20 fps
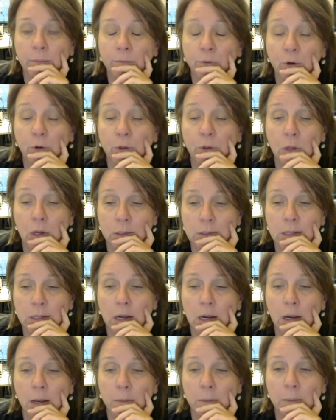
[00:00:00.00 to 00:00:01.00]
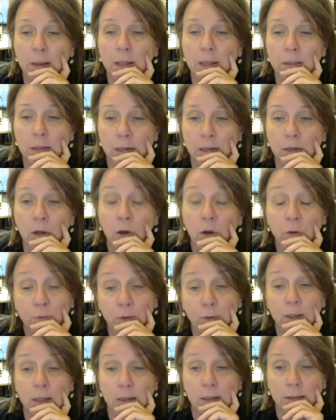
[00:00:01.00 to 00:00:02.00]
for a long time, and then
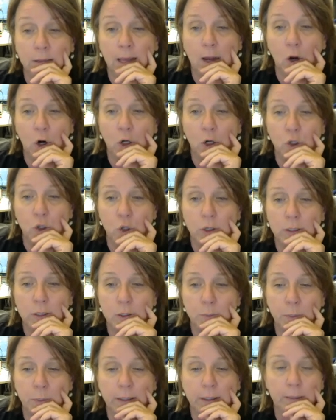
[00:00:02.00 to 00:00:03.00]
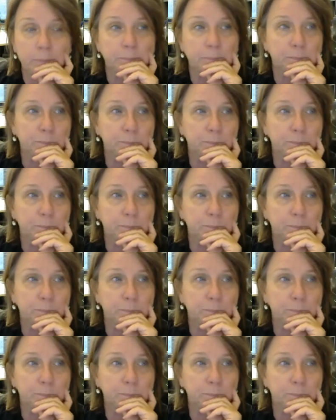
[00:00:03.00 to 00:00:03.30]
hopefully get that heart transplant.